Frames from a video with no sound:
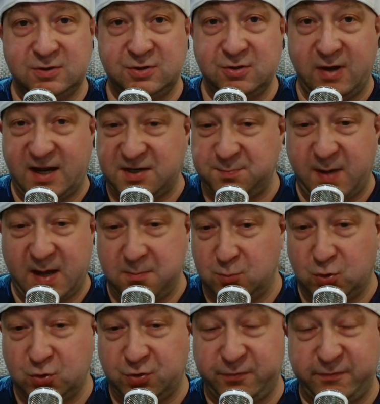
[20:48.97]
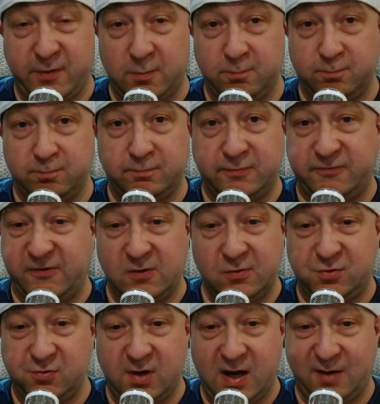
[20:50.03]
you expect much from
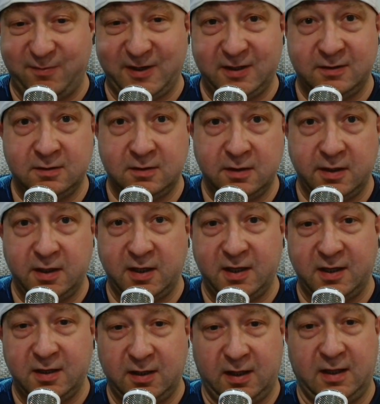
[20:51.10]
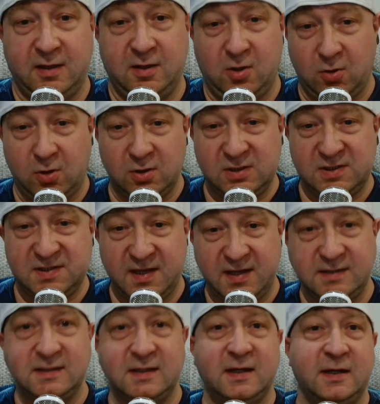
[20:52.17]
Futurama? In all
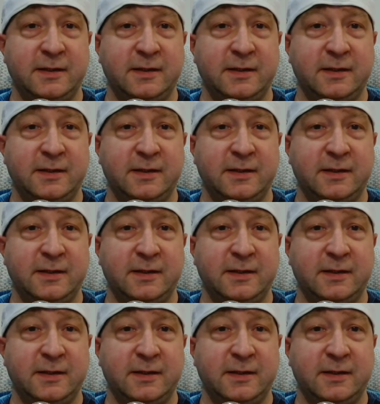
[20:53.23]
honesty,